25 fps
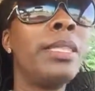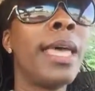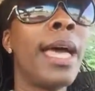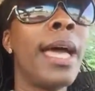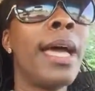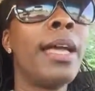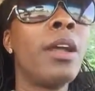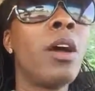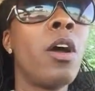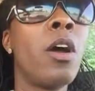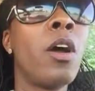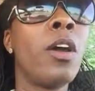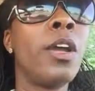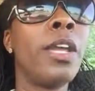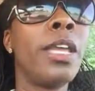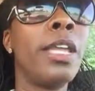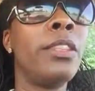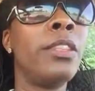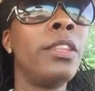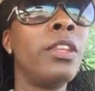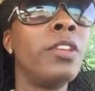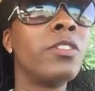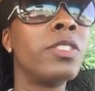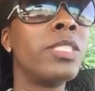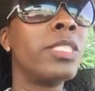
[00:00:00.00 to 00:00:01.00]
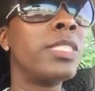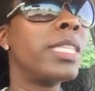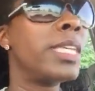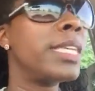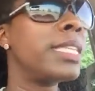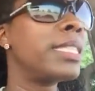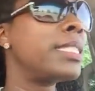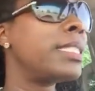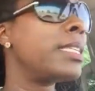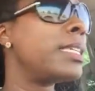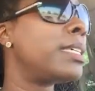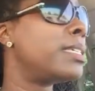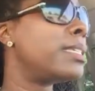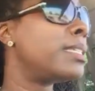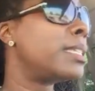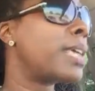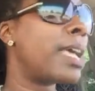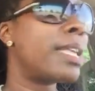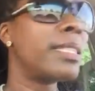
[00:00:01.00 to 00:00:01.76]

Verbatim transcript: that are in their 60s